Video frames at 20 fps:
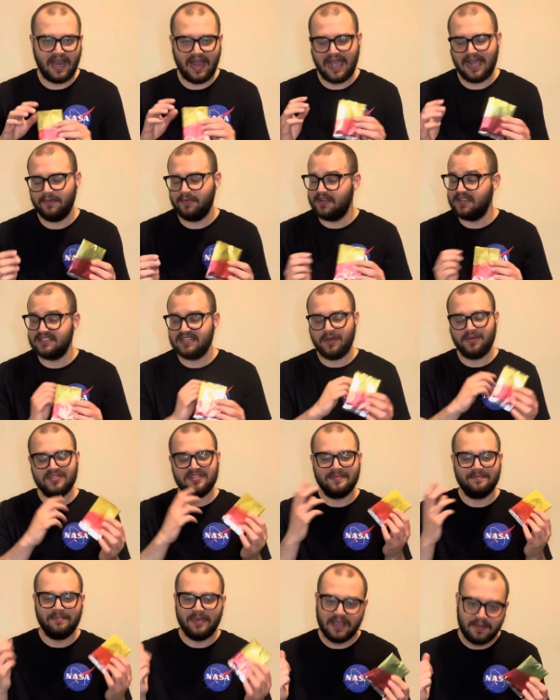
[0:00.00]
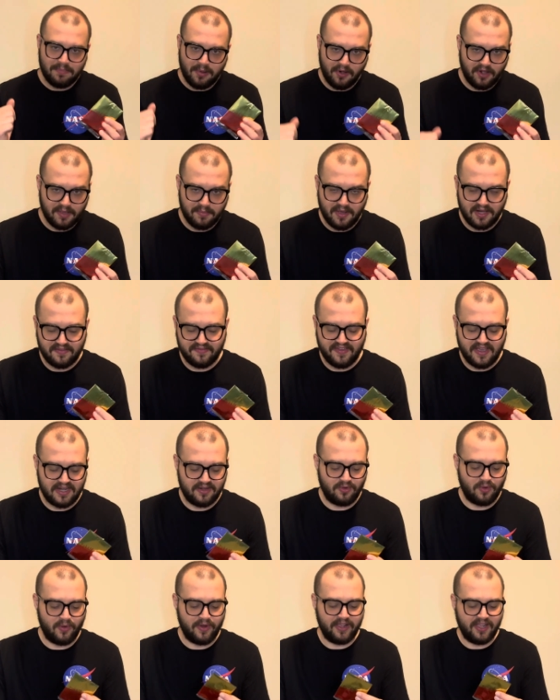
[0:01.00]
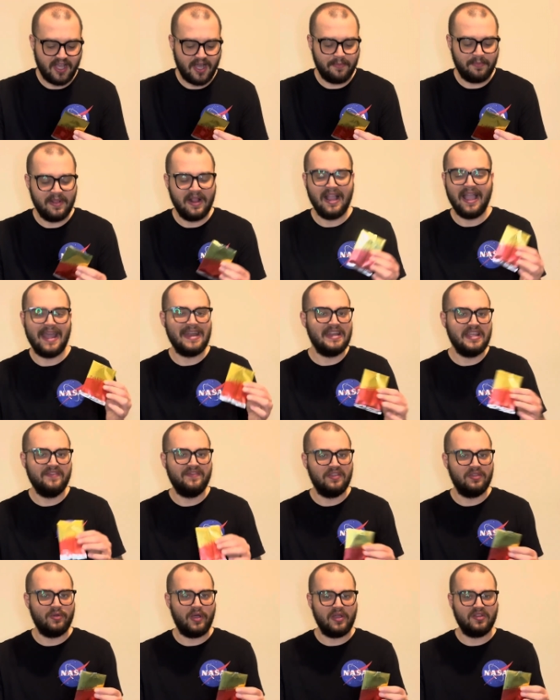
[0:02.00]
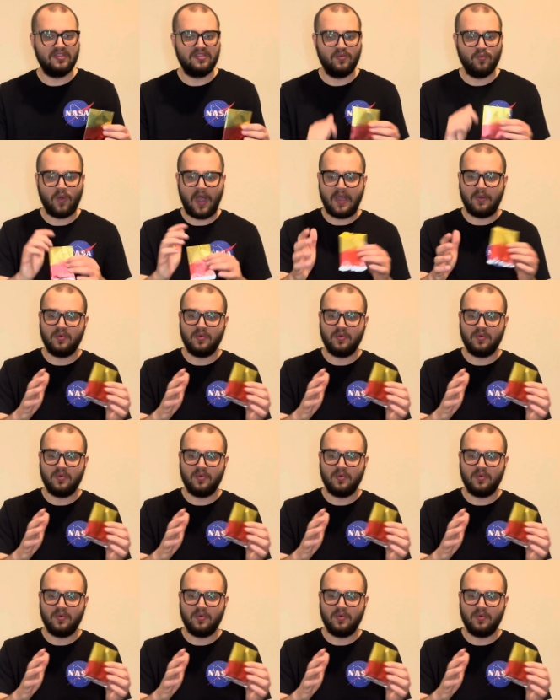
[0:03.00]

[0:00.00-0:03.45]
had because I was a big Pokemon fan growing up and even though I,